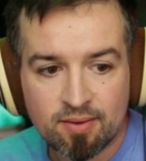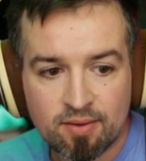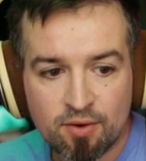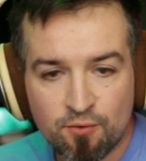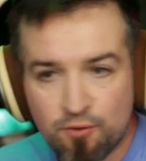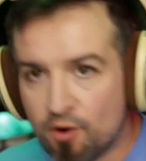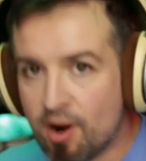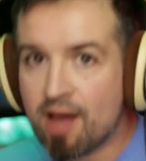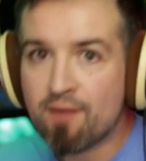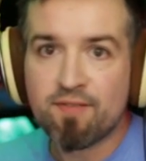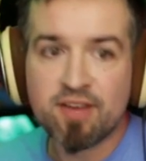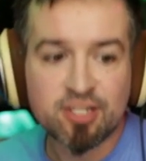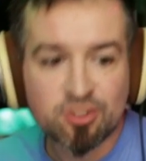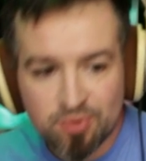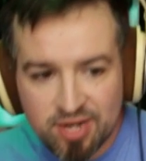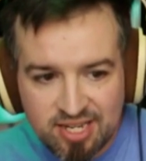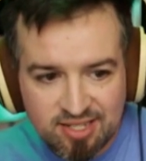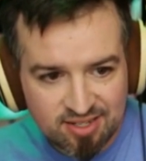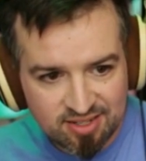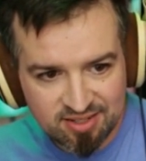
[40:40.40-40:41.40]
for obvious
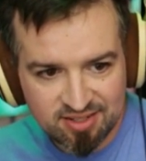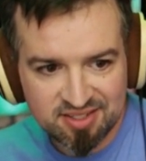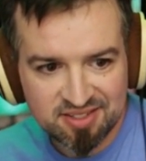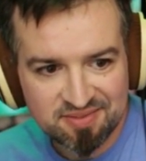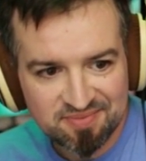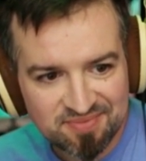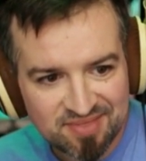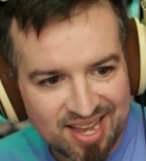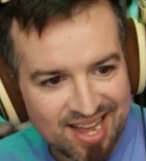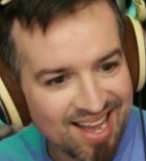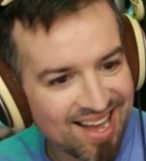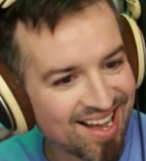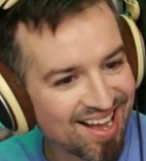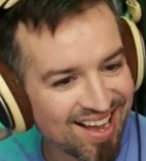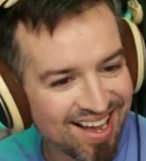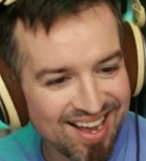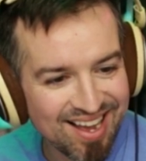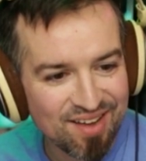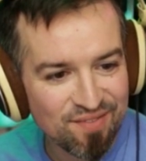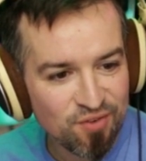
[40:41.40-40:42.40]
reasons,
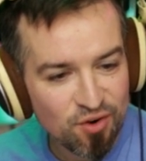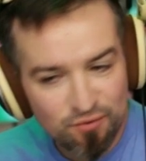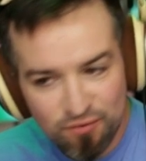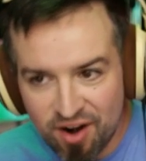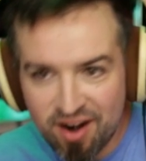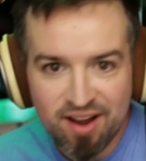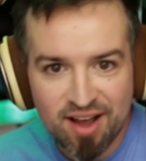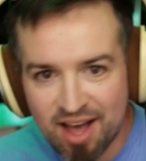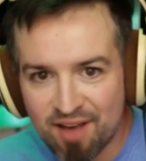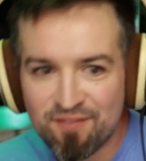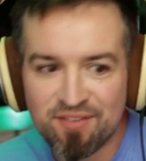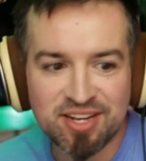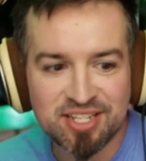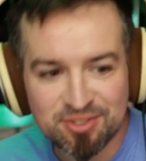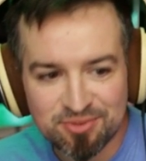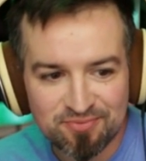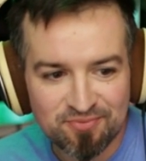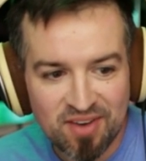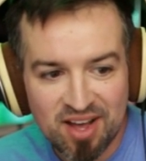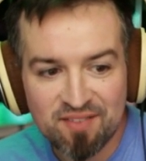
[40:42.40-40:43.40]
for very obvious,
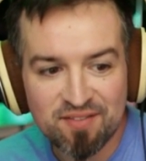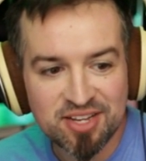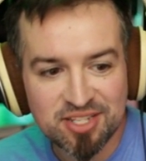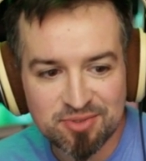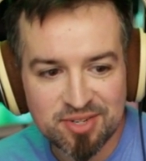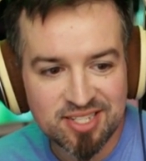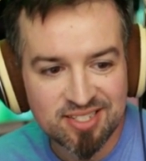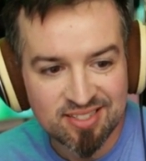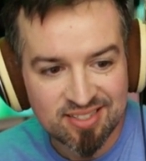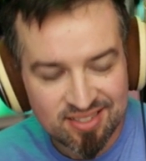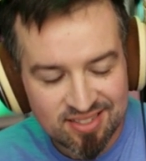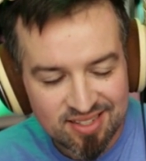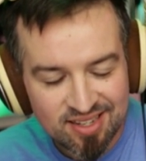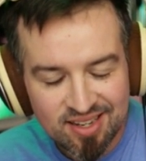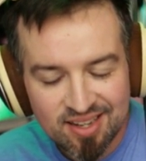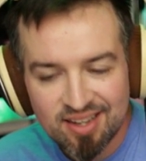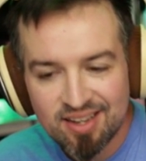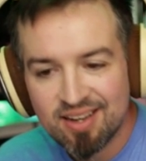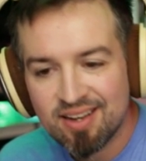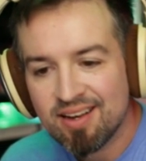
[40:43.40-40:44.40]
for obvious reasons.
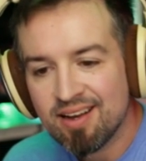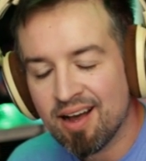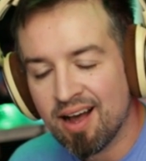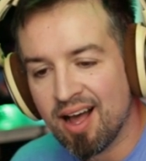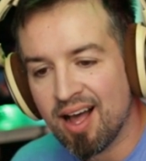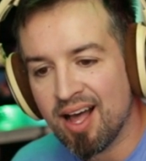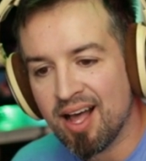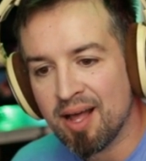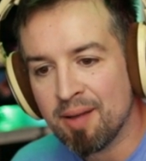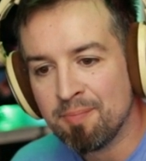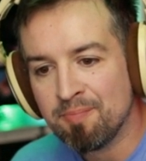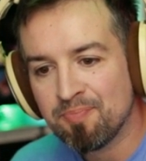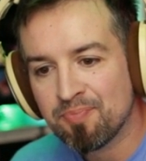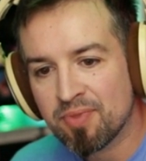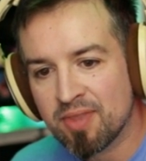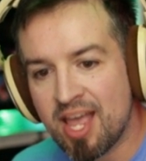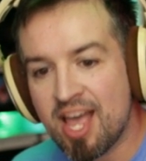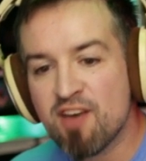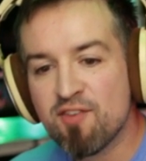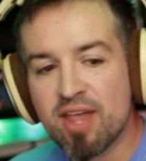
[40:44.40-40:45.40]
Um,
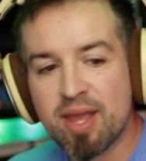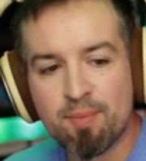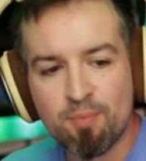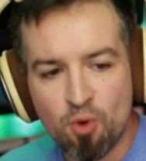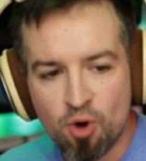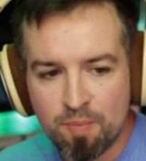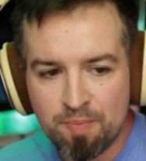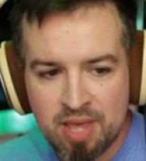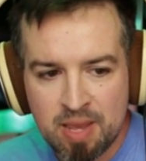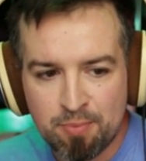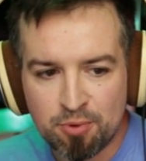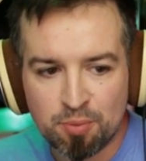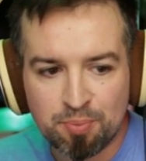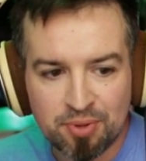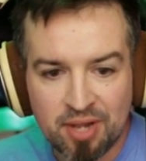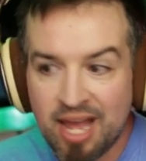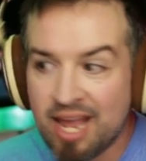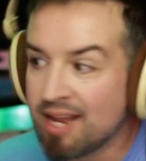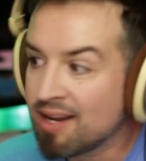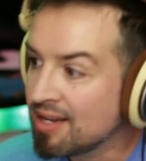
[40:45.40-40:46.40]
they have like more people
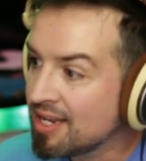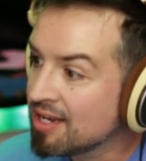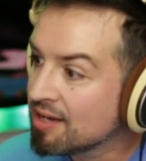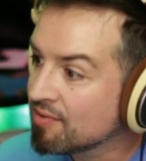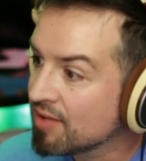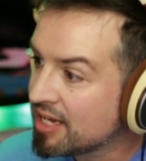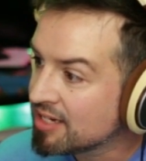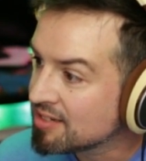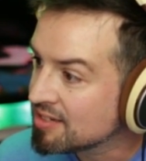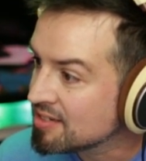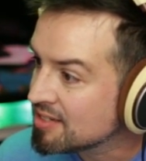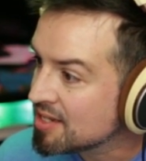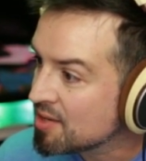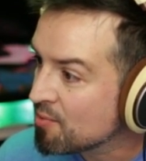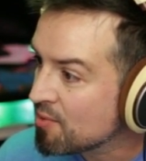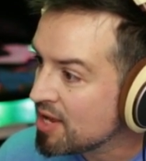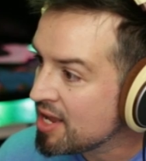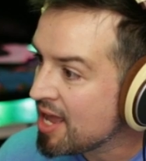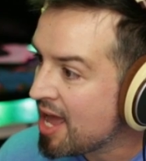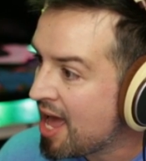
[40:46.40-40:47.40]
playing League of Legends
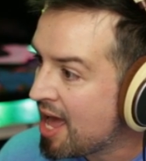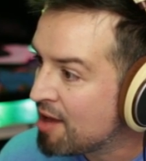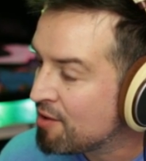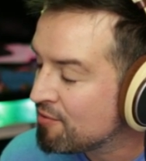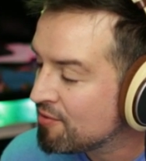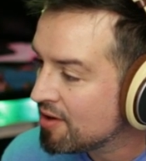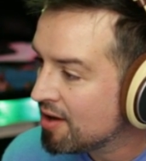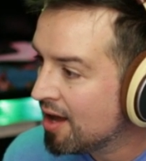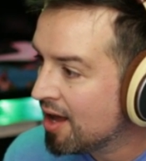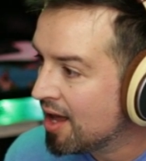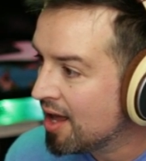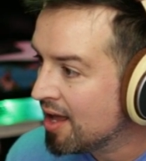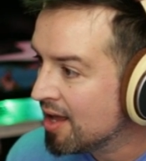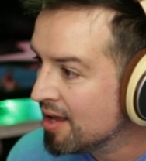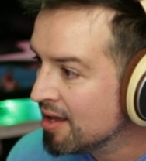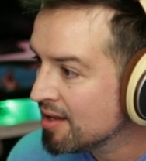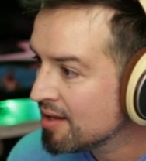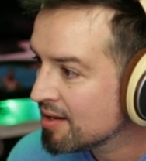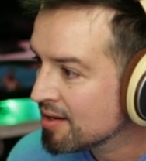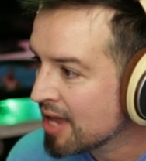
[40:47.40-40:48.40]
than we have
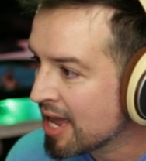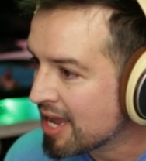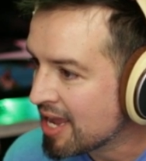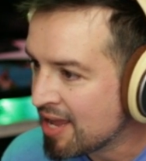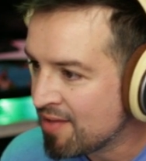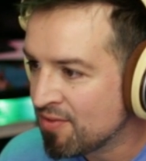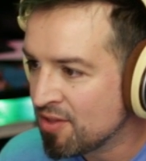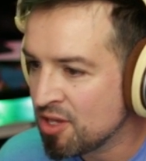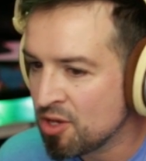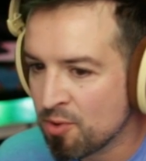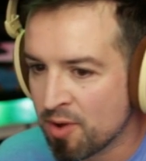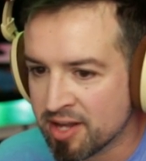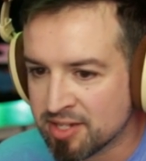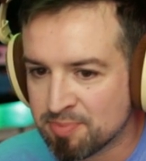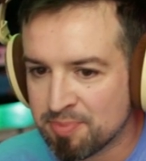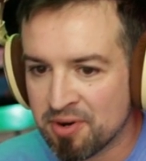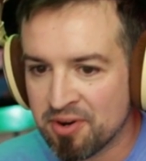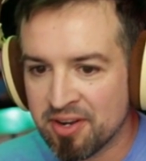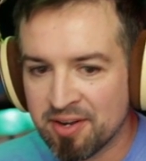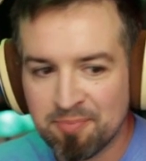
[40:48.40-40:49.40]
uh, like in the U S
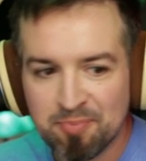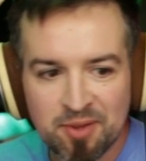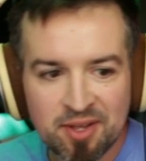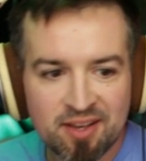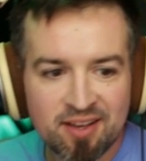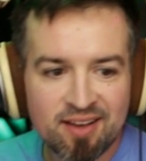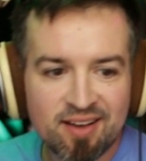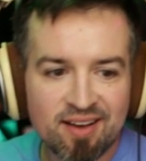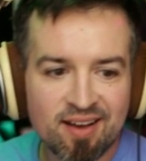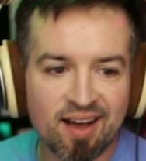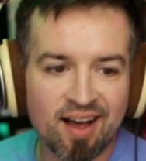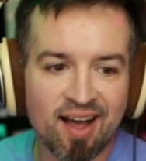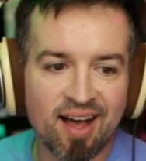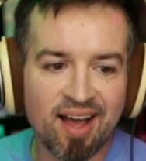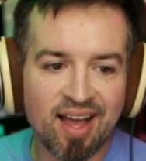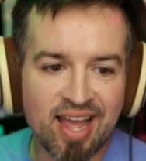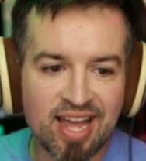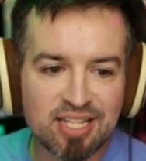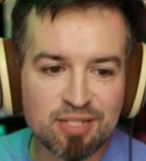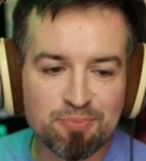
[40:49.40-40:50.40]
period.
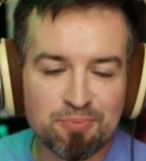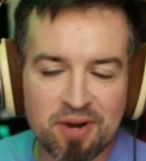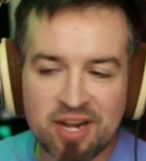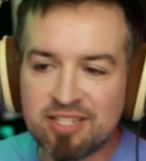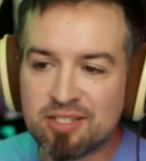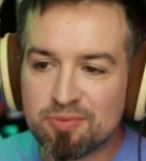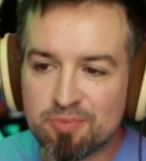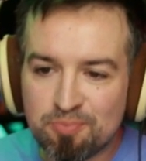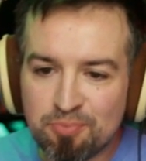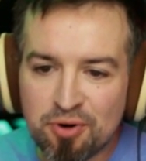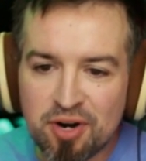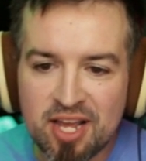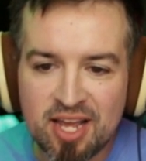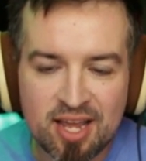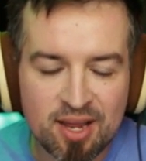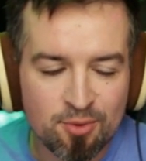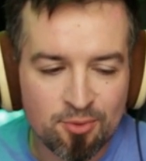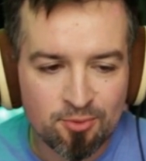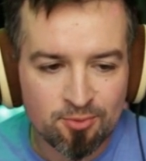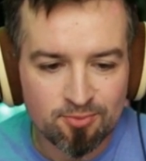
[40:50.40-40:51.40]
Uh, it's, it's
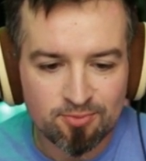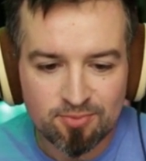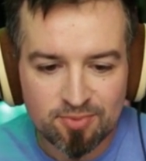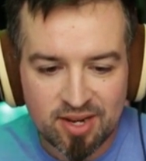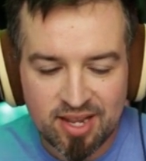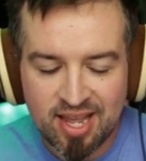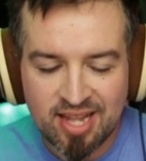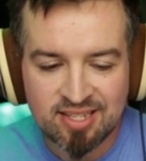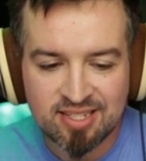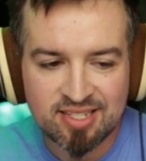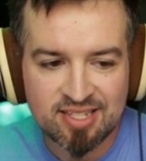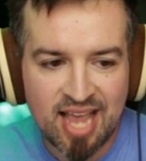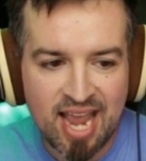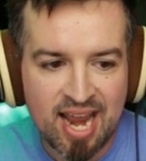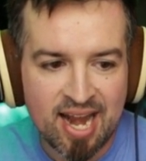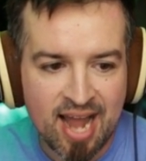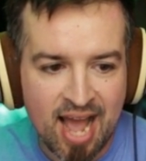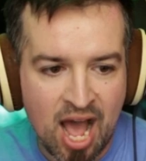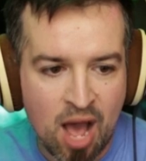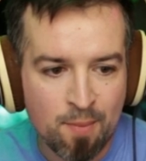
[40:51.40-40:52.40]
pretty
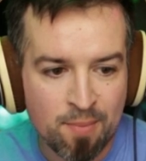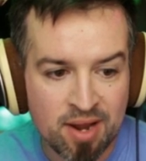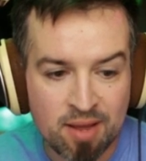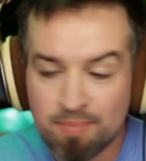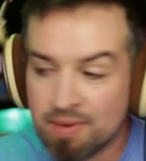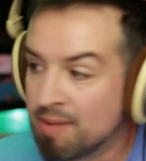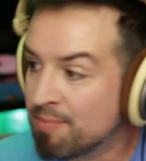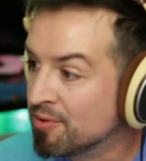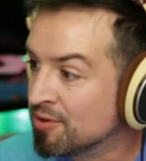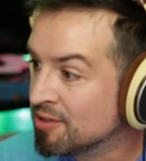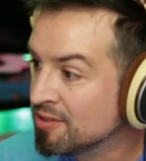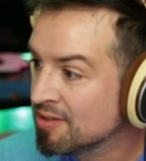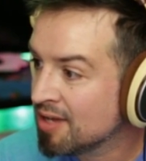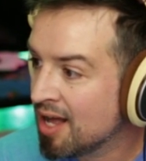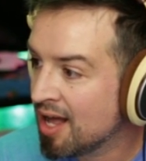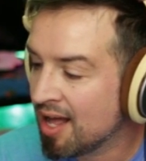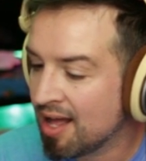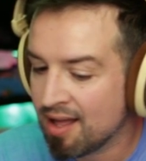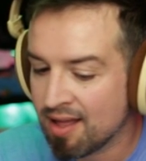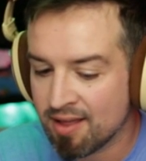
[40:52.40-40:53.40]
insane how many people
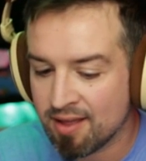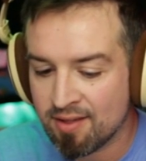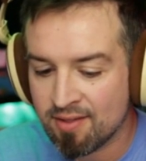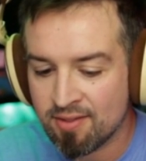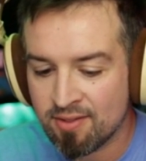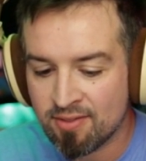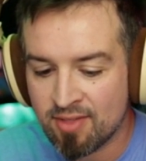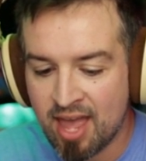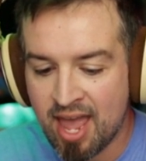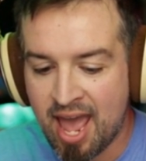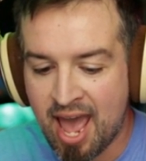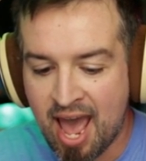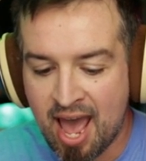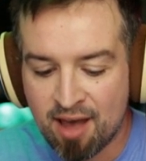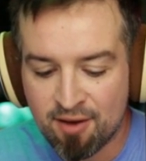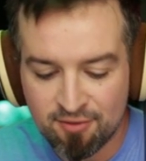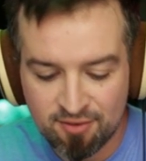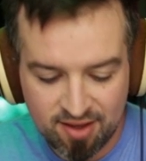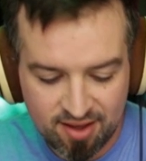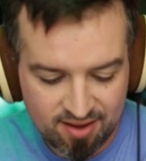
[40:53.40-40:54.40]
uh, they
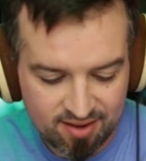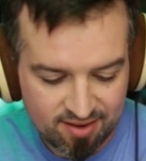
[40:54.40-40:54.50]
have